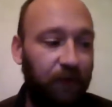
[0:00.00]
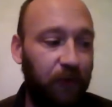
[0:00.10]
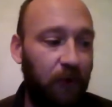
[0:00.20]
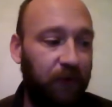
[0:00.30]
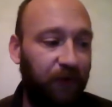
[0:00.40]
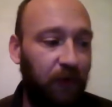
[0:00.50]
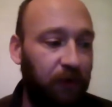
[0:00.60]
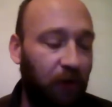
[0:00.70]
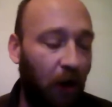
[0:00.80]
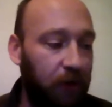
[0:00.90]
It's fun to
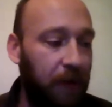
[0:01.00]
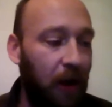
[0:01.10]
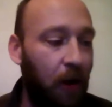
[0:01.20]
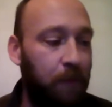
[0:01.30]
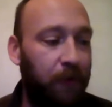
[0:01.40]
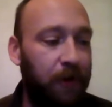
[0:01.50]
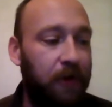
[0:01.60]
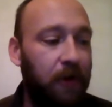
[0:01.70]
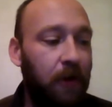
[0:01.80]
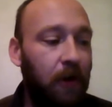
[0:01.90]
talk about, but
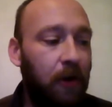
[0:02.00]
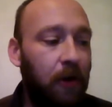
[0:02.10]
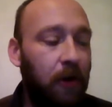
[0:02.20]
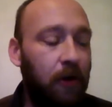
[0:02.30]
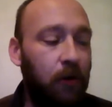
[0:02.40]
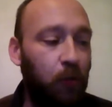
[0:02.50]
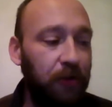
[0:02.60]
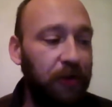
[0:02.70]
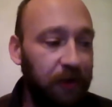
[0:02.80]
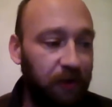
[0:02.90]
you
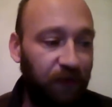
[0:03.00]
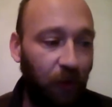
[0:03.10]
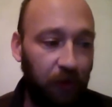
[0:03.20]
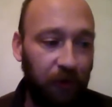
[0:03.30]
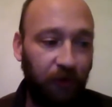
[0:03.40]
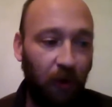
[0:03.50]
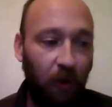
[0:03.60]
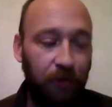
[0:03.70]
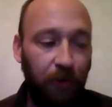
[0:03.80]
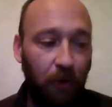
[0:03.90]
really need to focus
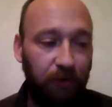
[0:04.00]
on those